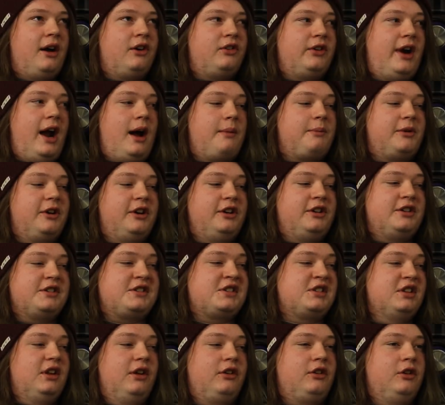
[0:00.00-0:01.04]

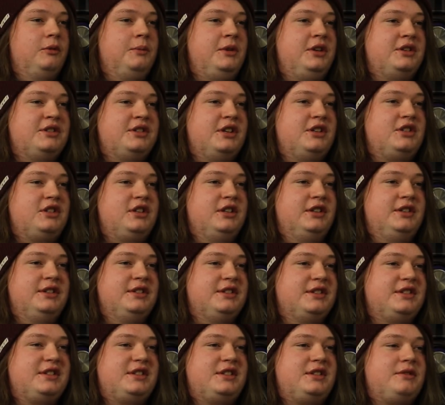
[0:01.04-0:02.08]
rappers, local
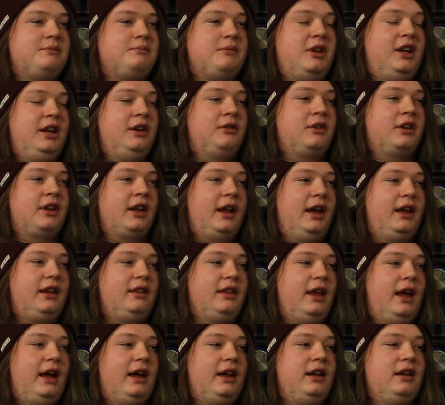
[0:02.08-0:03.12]
musicians, anyone like
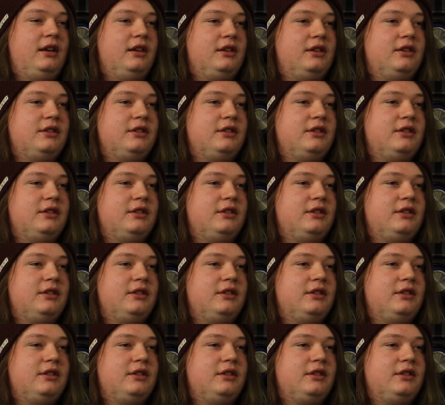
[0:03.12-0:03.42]
that.